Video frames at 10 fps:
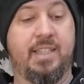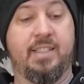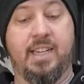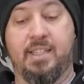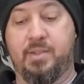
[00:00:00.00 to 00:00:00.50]

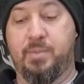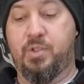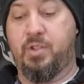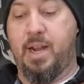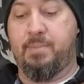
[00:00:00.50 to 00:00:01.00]
He's got some
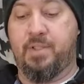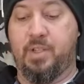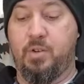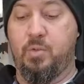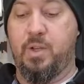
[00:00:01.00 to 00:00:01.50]
straps to
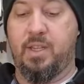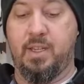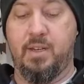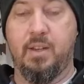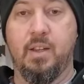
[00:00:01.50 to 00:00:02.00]
go with
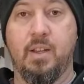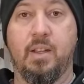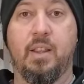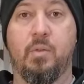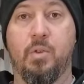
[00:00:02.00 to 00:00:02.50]
it
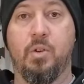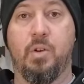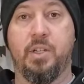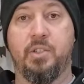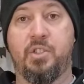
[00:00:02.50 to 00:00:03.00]
that will go
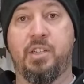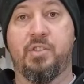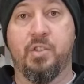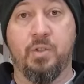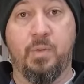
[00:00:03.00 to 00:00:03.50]
on your
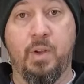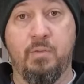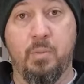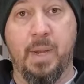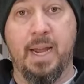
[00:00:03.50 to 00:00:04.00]
chest, so if you have
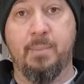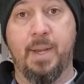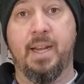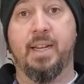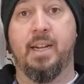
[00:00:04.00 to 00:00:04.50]
your
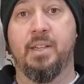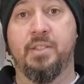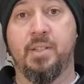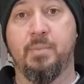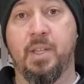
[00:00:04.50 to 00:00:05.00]
backpack on or
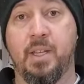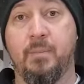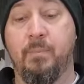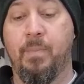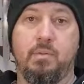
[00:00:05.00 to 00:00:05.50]

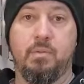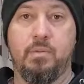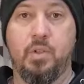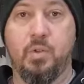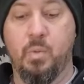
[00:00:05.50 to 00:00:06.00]
something,
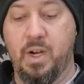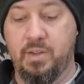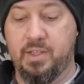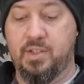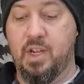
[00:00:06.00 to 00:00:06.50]
you can wear
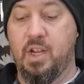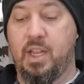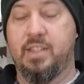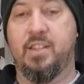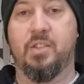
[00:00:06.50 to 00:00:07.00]
this.
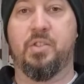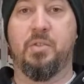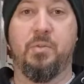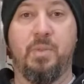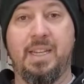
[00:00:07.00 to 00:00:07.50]
It's
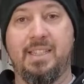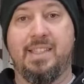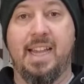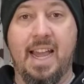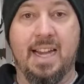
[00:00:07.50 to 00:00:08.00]
also
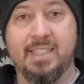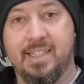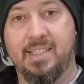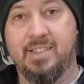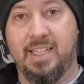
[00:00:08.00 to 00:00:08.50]
easy
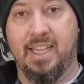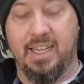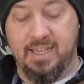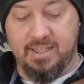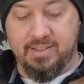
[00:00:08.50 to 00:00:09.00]
access to get
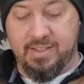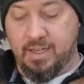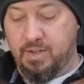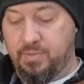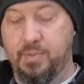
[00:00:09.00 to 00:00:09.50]
into
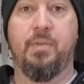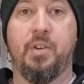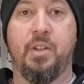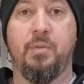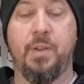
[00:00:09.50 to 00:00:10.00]
stuff if
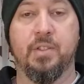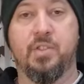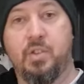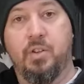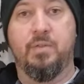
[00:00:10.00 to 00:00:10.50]
you're in the field,
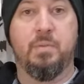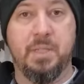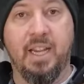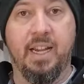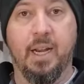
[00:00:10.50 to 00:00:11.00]
so you don't have to be
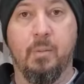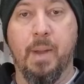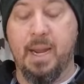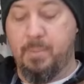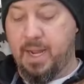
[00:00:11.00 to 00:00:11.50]
taking a
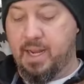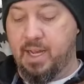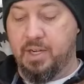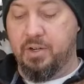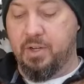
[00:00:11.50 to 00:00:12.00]
backpack
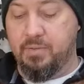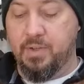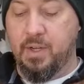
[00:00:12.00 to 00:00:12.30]
on and off.